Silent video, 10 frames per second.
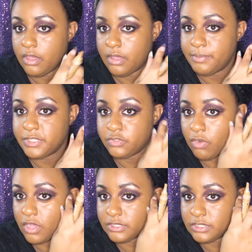Miss
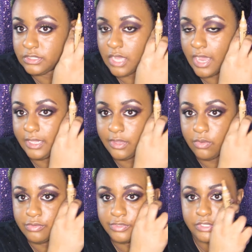Ross's highlight
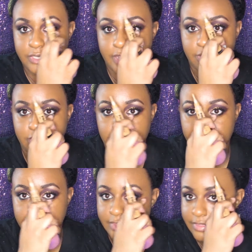goes down,
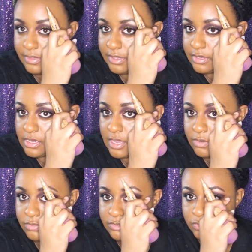like it kind of
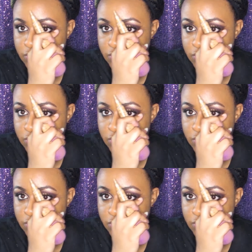goes.